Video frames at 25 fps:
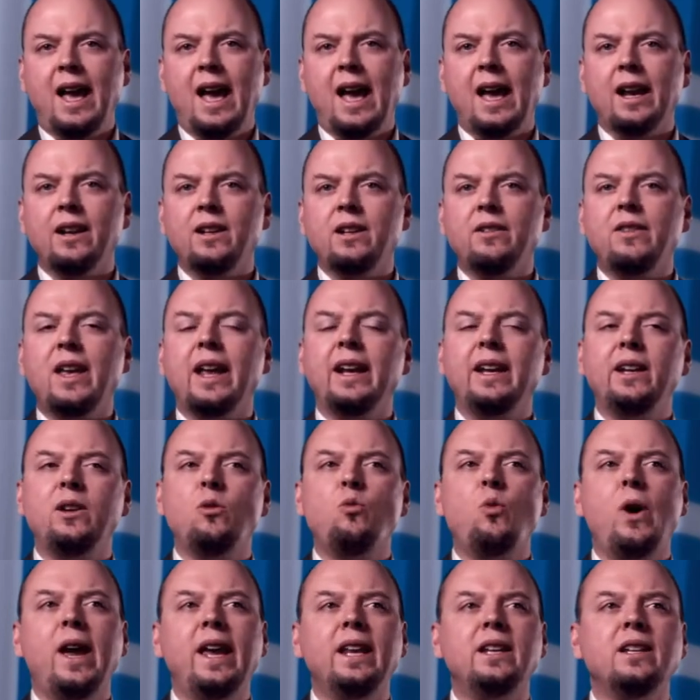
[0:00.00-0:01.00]
and that it
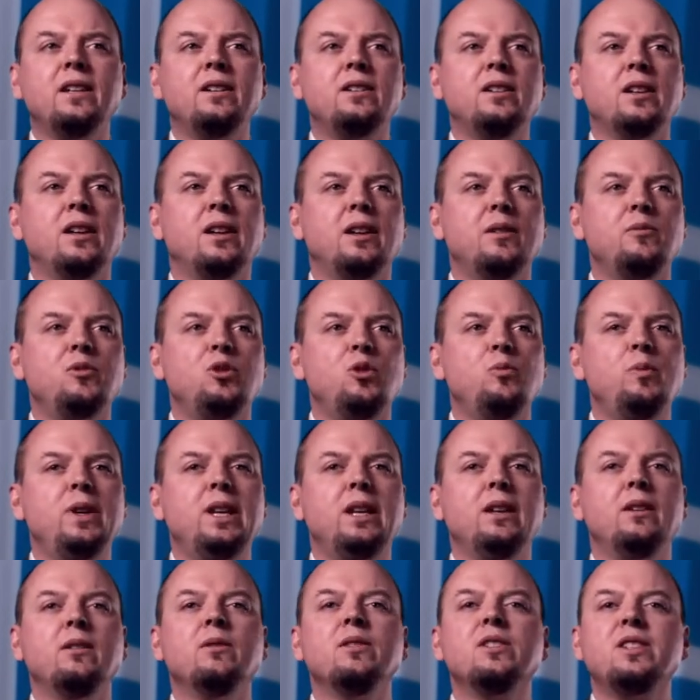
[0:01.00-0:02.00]
awaited to
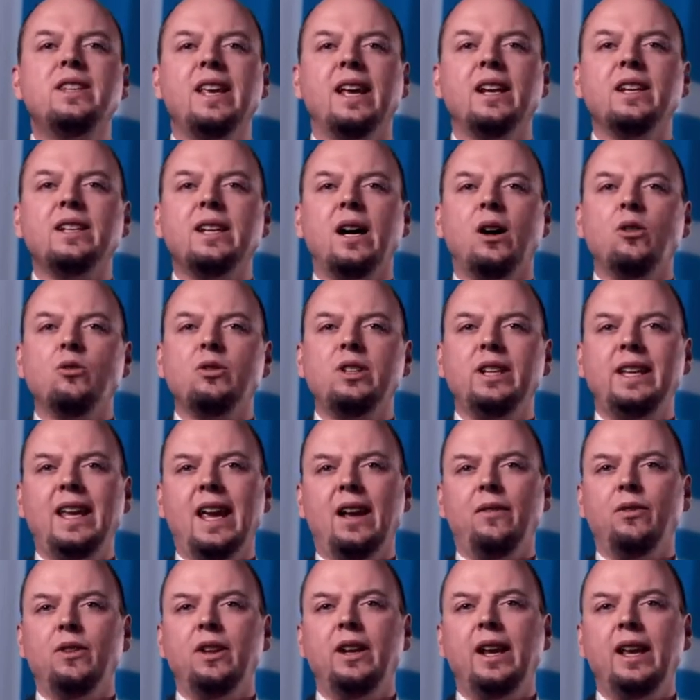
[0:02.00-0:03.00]
be sent out
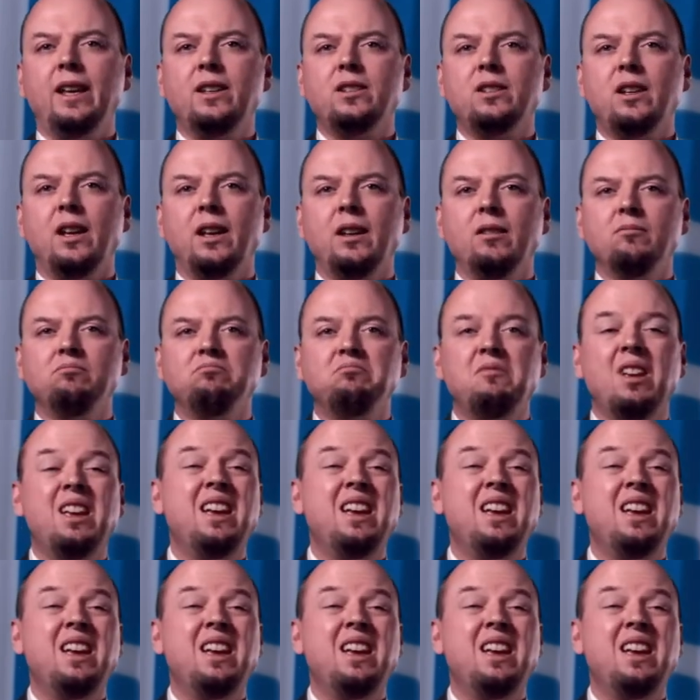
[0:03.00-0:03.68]
again the next day,